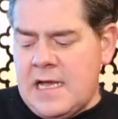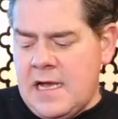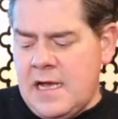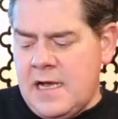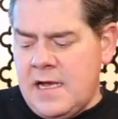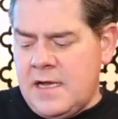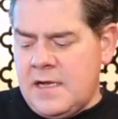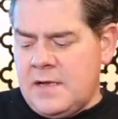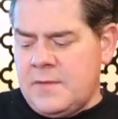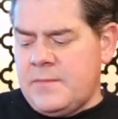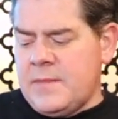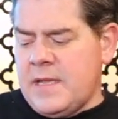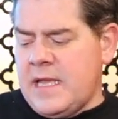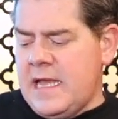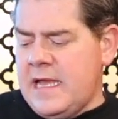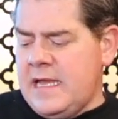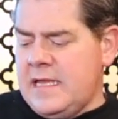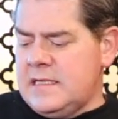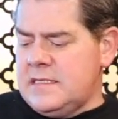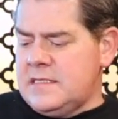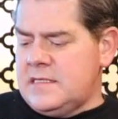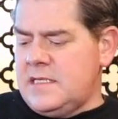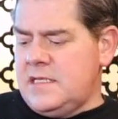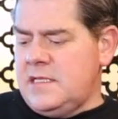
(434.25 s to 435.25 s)

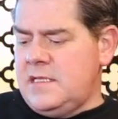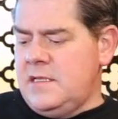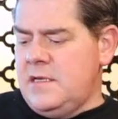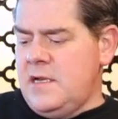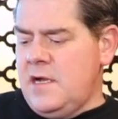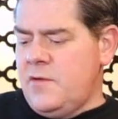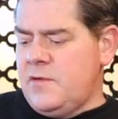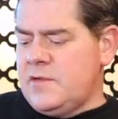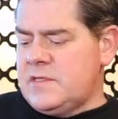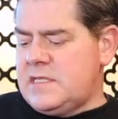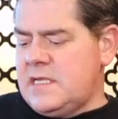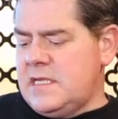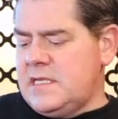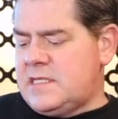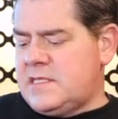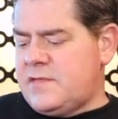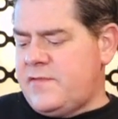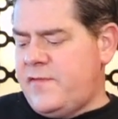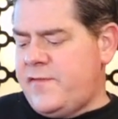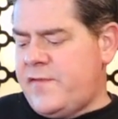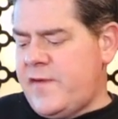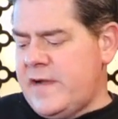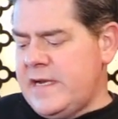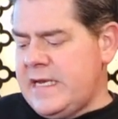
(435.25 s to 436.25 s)
And you know, it's
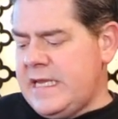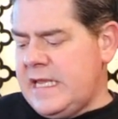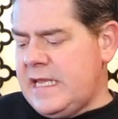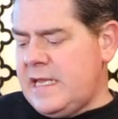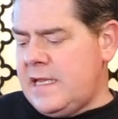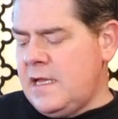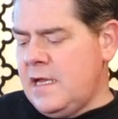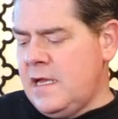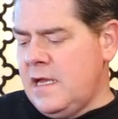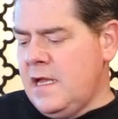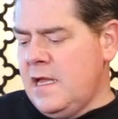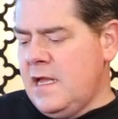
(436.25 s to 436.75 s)
funny.